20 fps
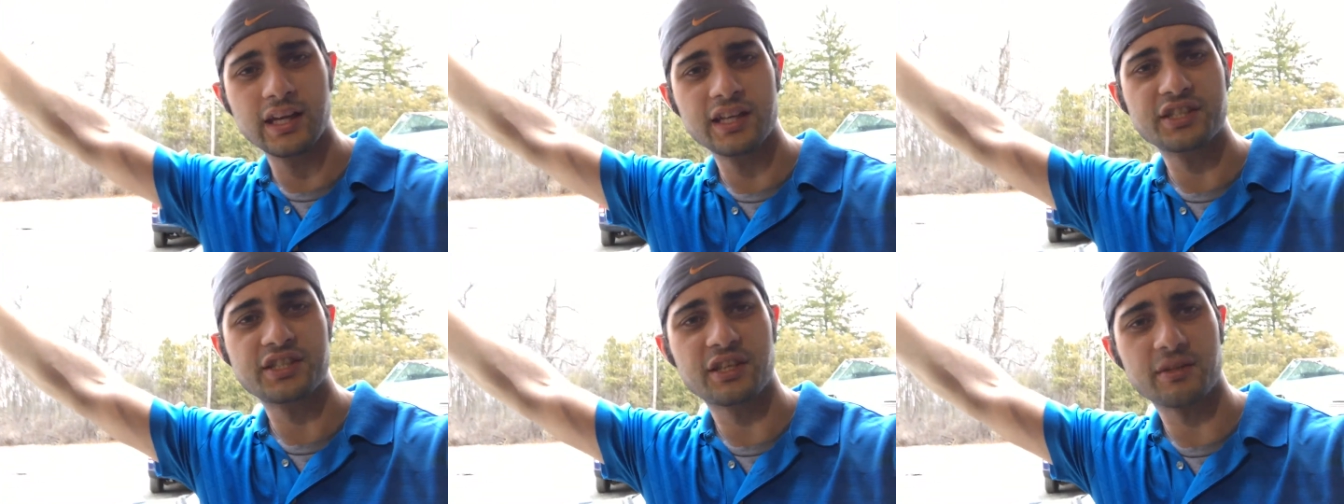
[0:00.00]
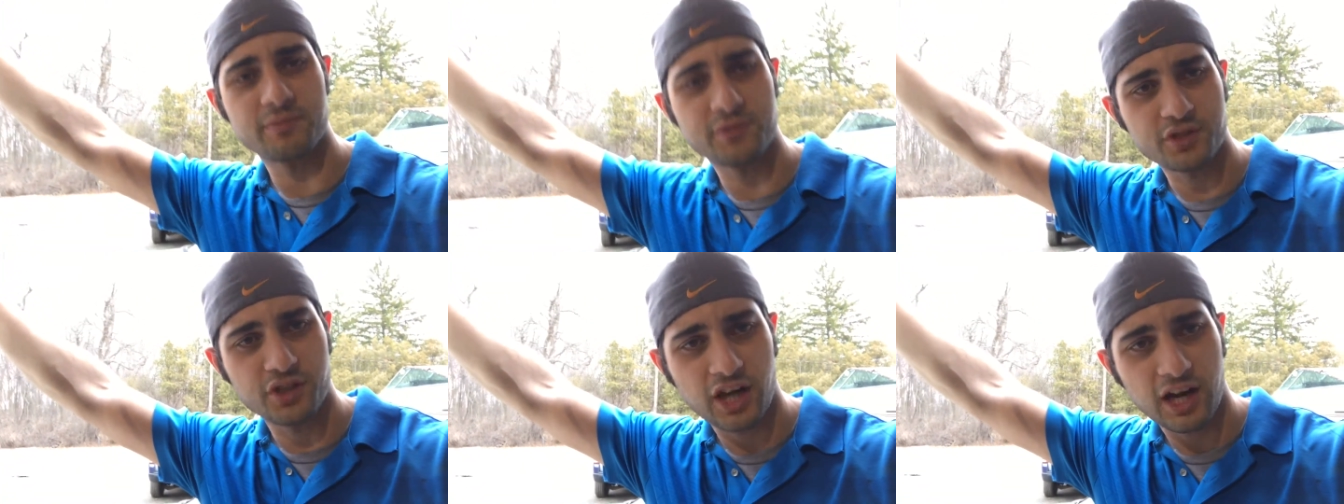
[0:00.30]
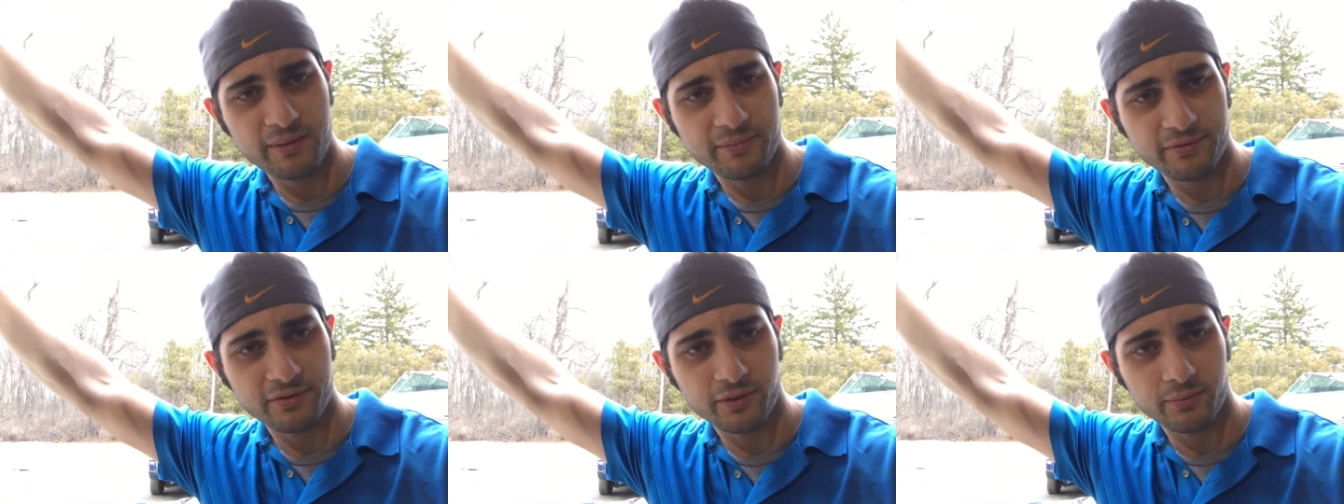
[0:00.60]

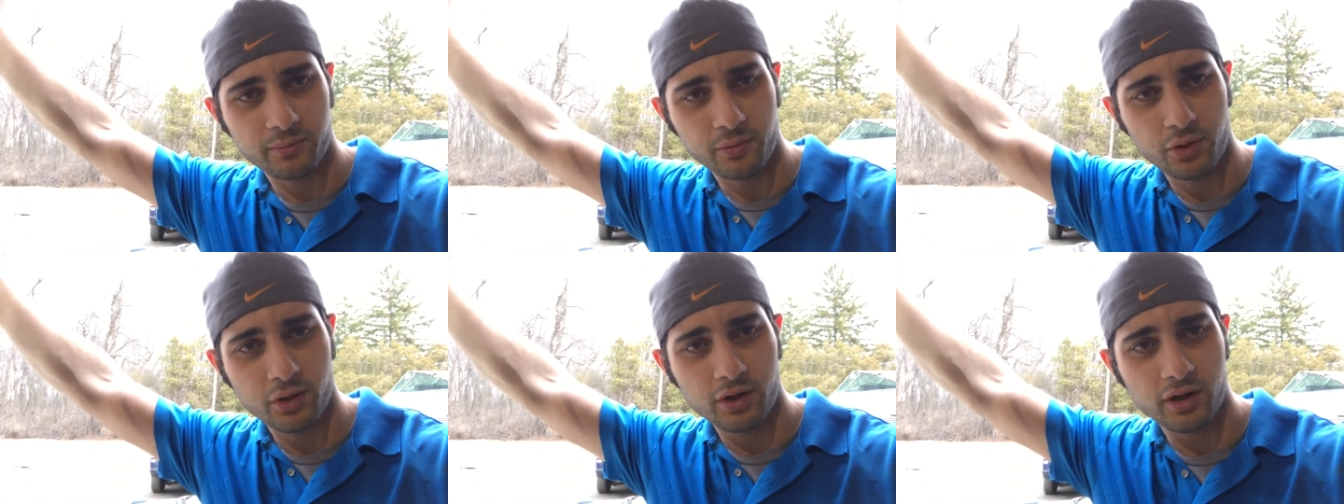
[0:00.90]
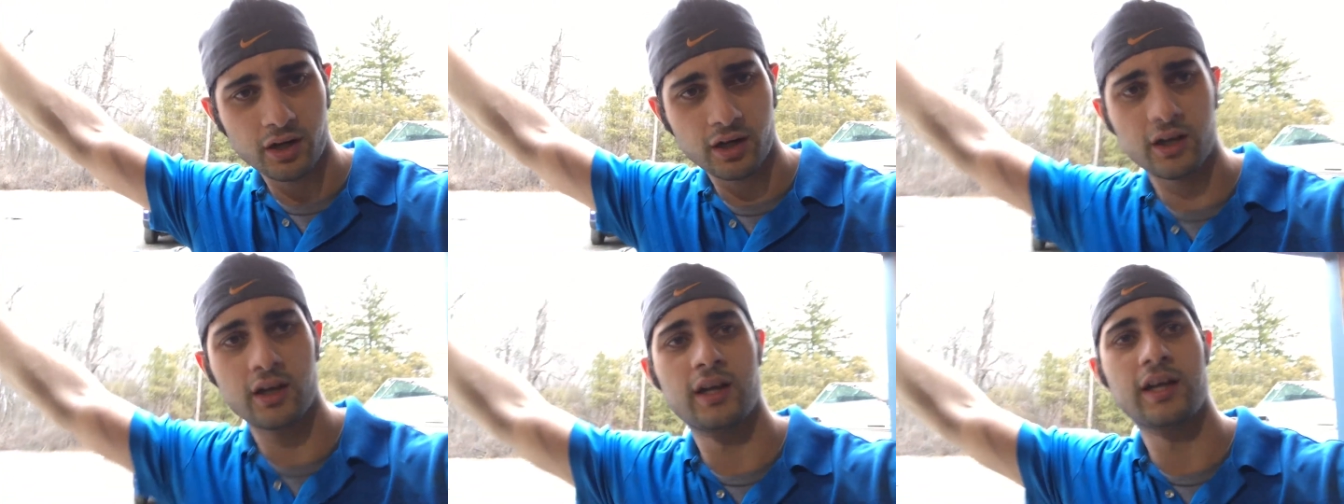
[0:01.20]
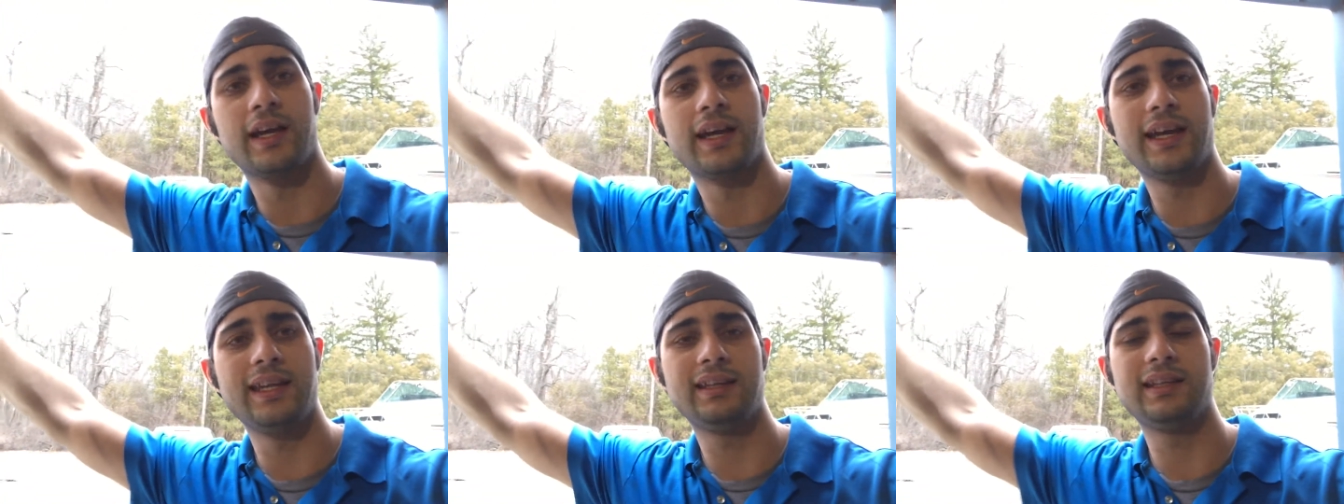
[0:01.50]
subscribe for more,
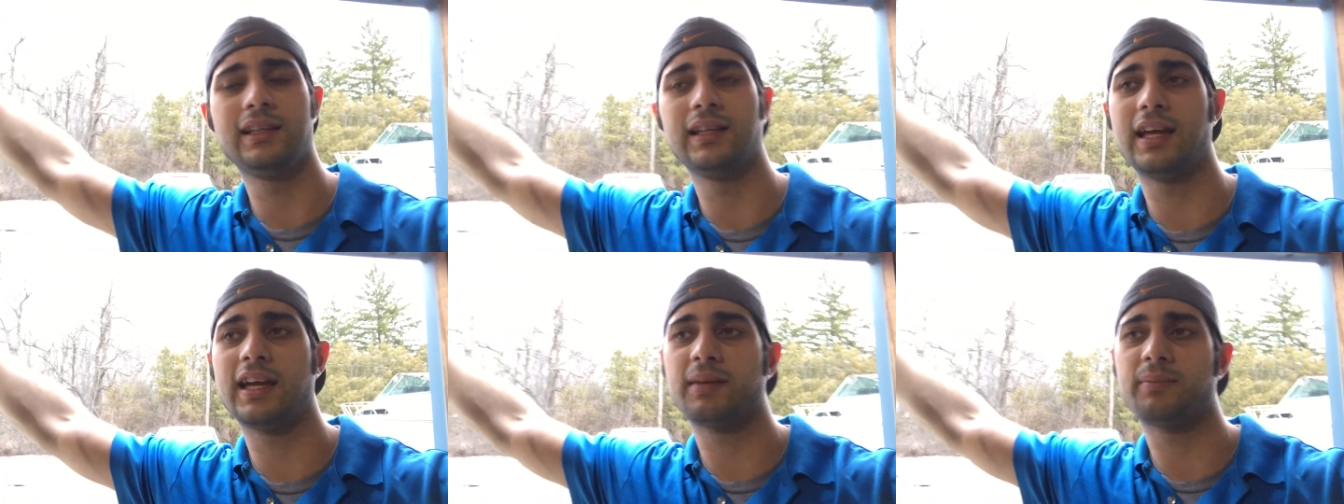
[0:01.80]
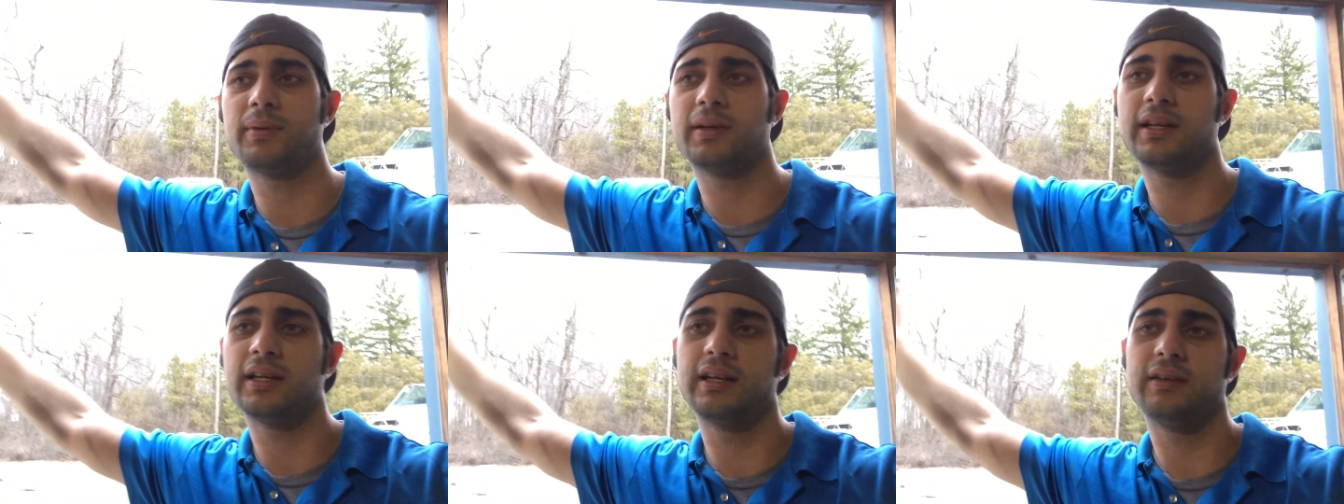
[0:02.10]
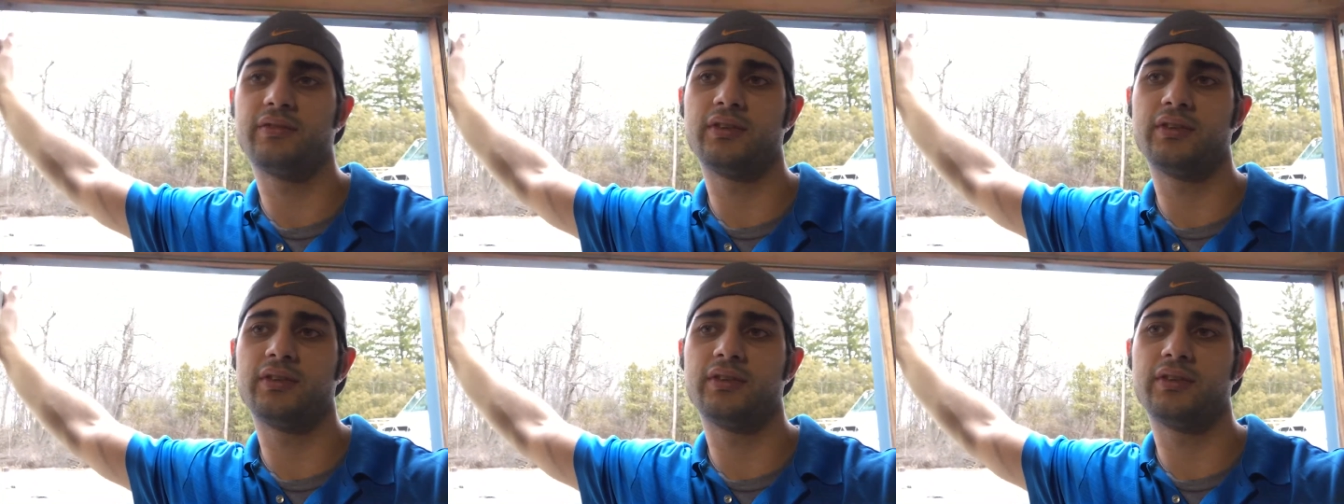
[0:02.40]
hit the like button